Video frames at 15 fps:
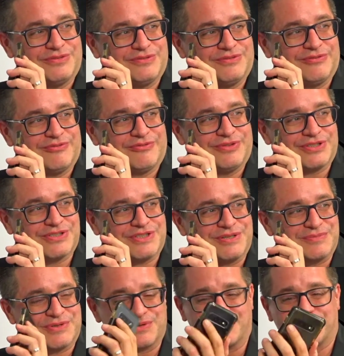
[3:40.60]
Hmm.
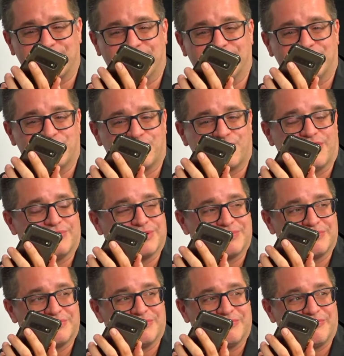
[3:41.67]
Which seems to have solved
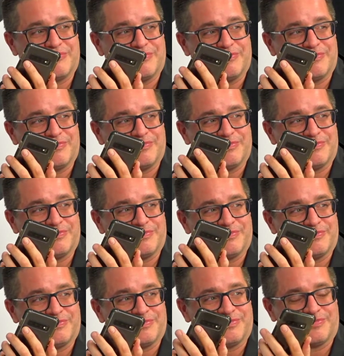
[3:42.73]
our problem. I think that
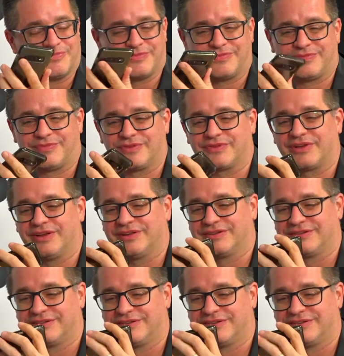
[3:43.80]
looks a little bit better now.